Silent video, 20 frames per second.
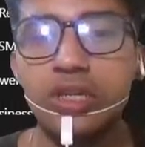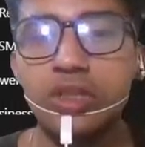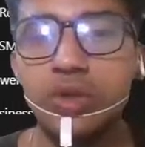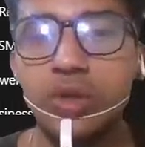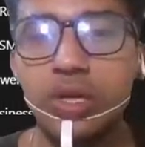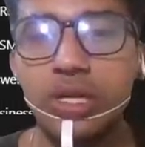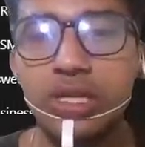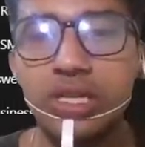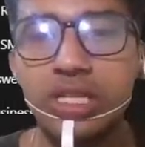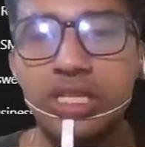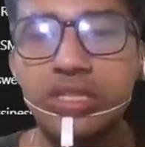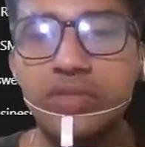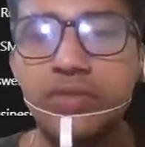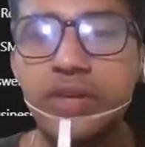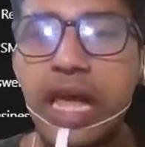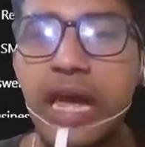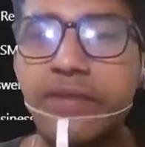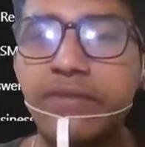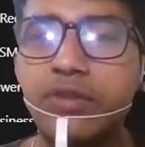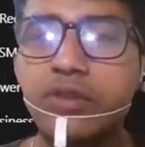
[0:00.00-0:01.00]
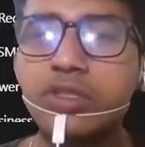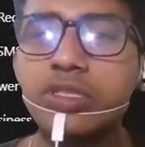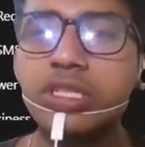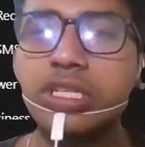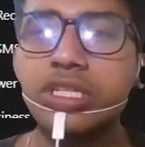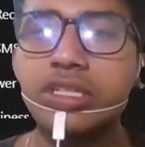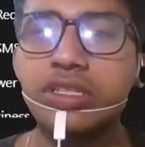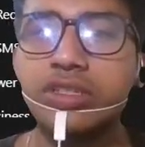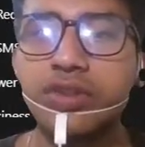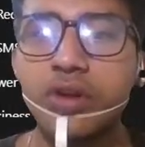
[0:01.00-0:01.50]
so in this we have to
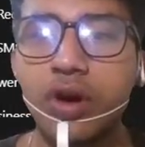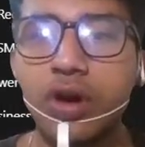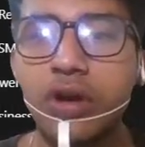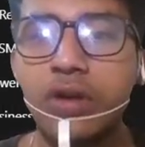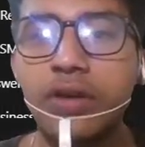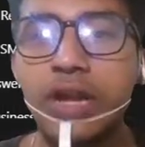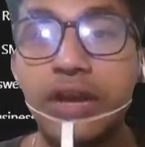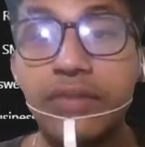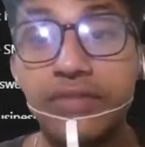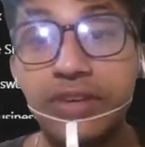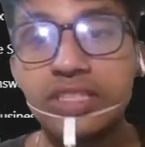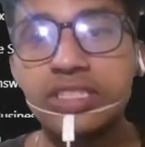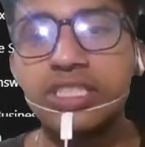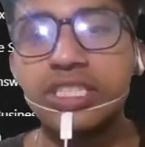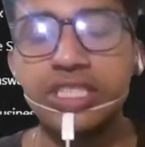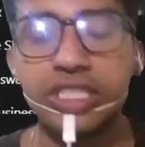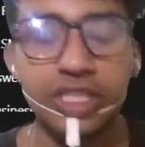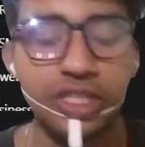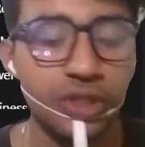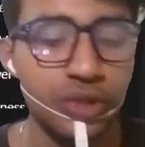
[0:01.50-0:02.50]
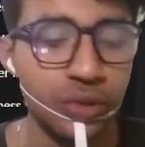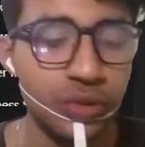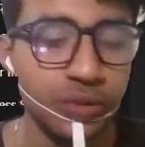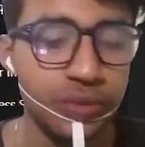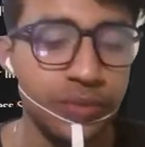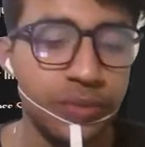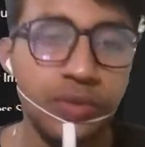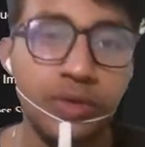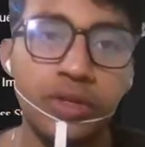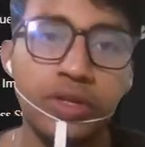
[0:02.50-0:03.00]
just solve fix this issue.
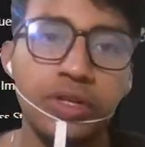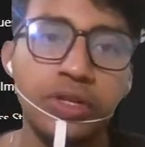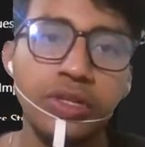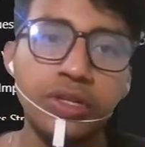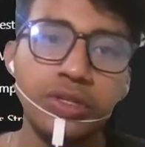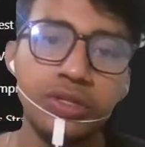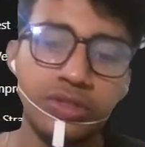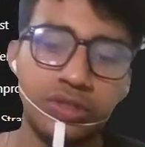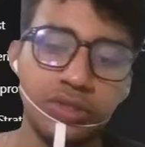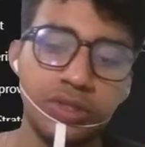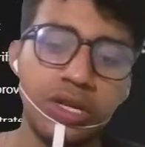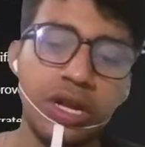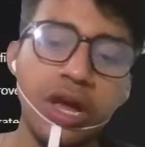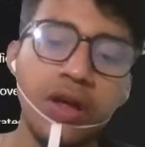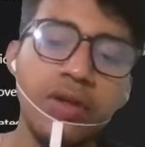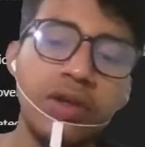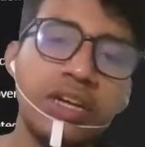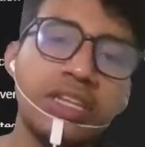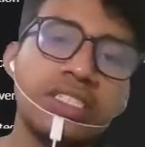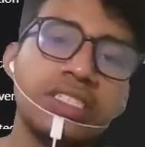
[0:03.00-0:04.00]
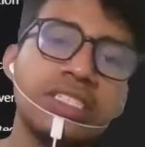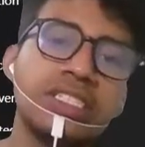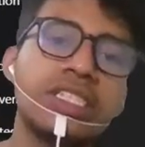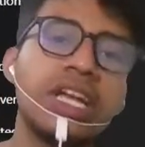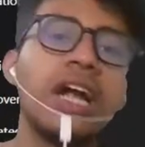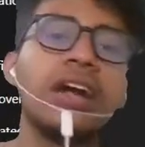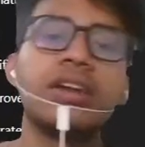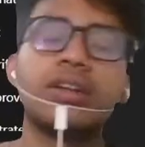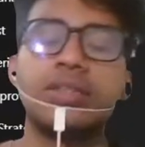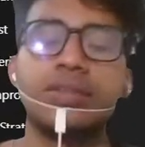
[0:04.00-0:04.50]
So now let's
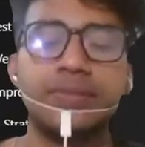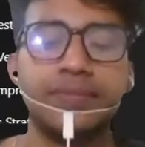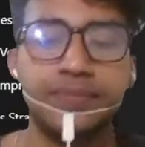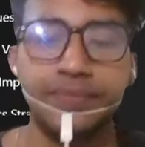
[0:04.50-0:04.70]
start.